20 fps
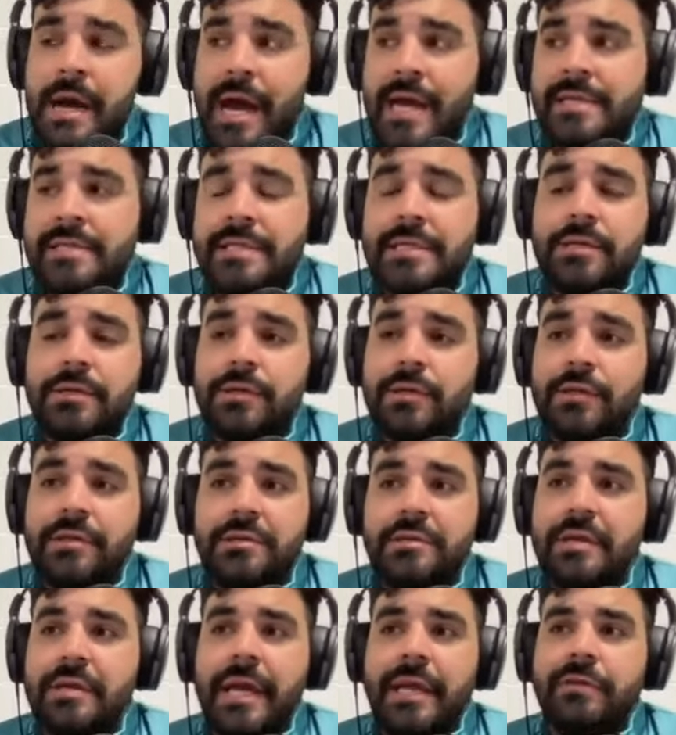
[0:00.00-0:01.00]
I still, to
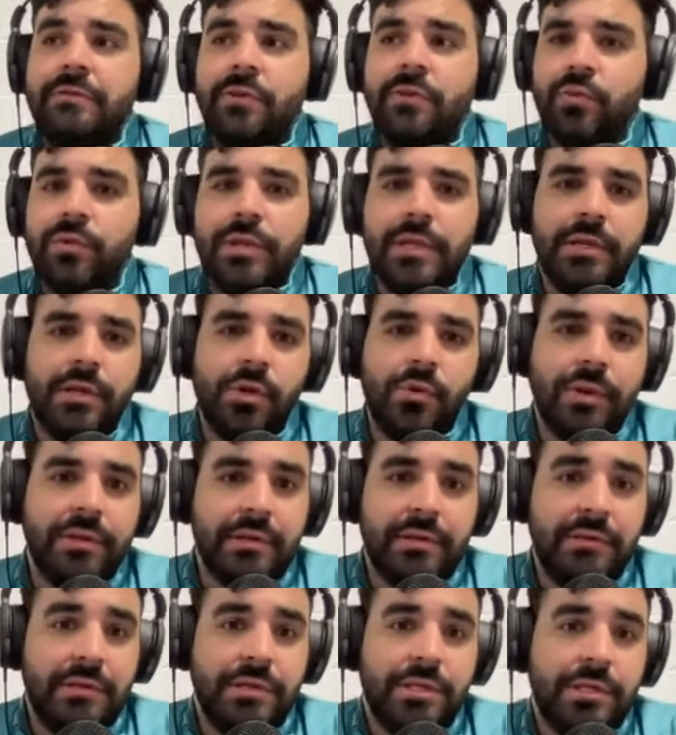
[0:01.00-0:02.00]
this day, don't really know what
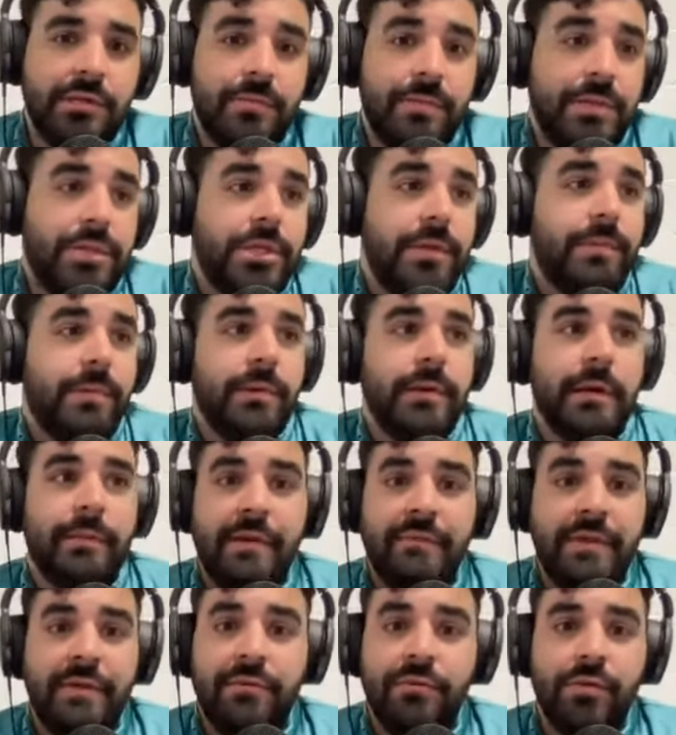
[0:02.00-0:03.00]
they teach in the PGA program.
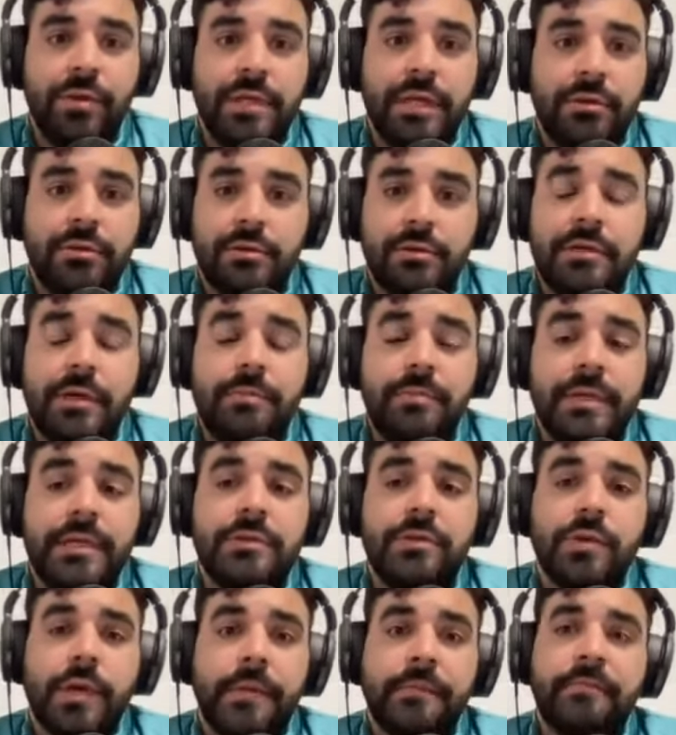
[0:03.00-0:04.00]
I've never really looked up
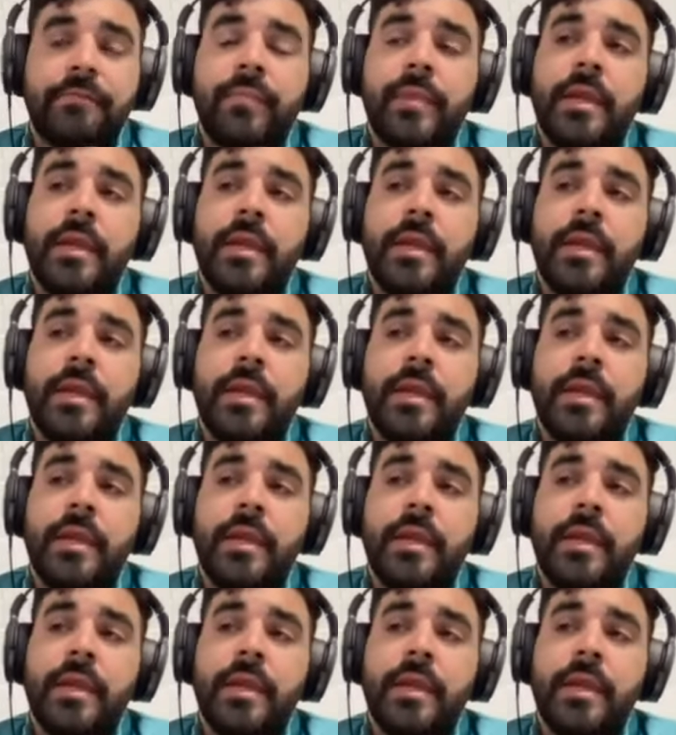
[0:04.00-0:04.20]
into it.